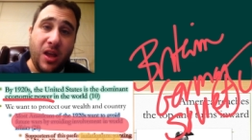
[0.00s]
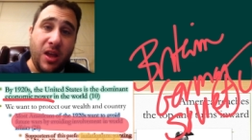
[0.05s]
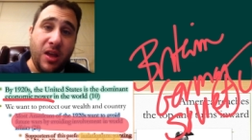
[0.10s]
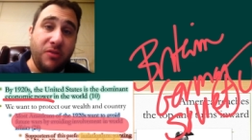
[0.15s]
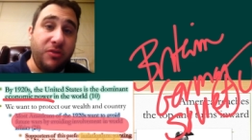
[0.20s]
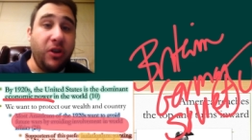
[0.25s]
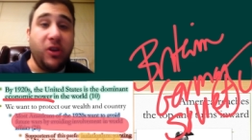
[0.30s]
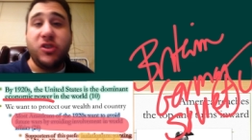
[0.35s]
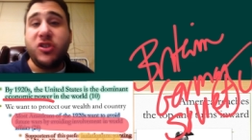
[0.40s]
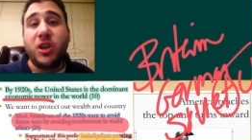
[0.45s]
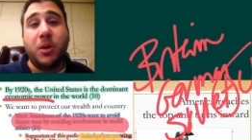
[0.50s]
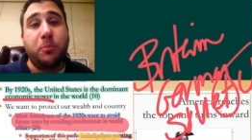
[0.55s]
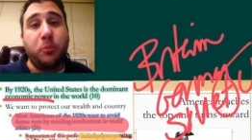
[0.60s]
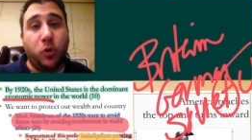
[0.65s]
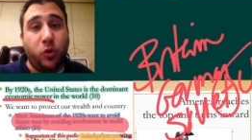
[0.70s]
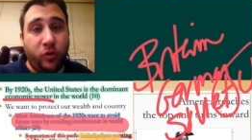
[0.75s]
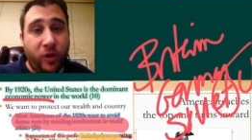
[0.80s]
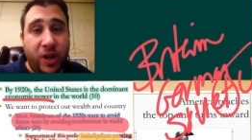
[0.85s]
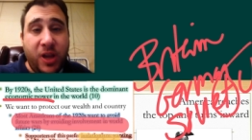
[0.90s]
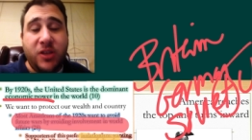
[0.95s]
Their
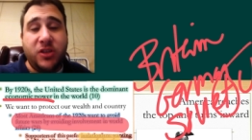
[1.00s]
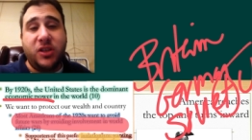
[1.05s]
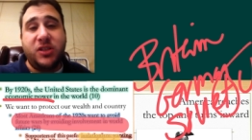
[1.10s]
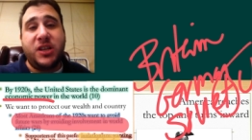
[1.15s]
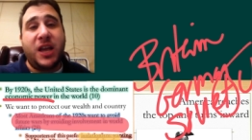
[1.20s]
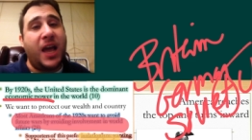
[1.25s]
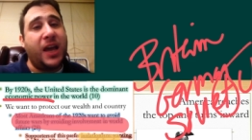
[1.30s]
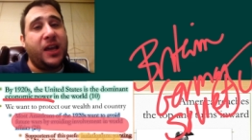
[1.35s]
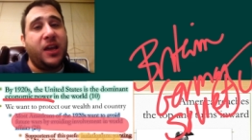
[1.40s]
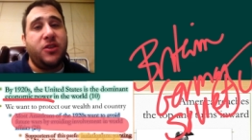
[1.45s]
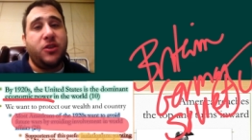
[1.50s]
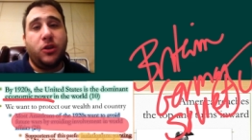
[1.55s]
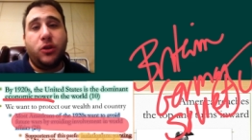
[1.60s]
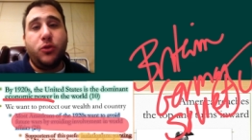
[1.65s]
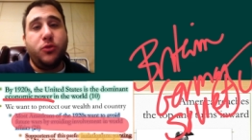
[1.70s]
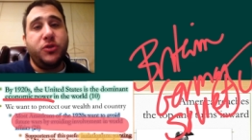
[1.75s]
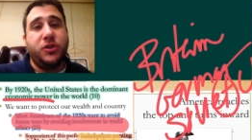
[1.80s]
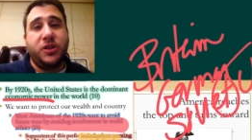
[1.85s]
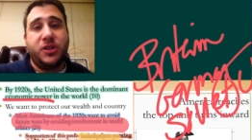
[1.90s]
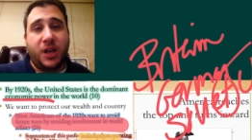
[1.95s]
submarines attacking the
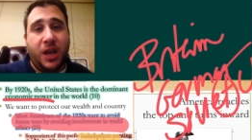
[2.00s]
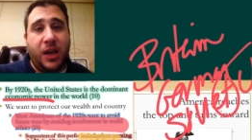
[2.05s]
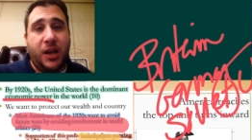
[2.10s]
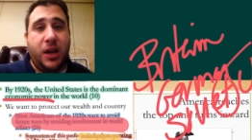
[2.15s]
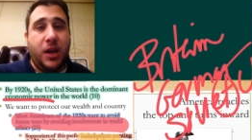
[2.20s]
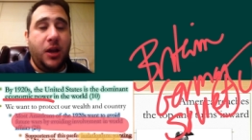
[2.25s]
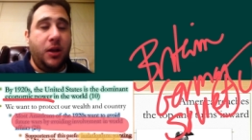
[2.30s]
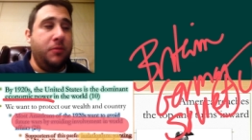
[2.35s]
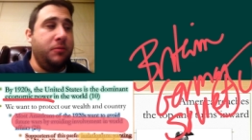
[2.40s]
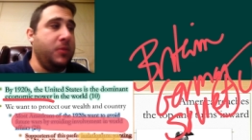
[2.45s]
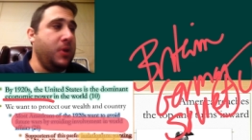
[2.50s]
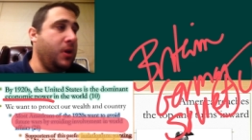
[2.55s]
Lusitania.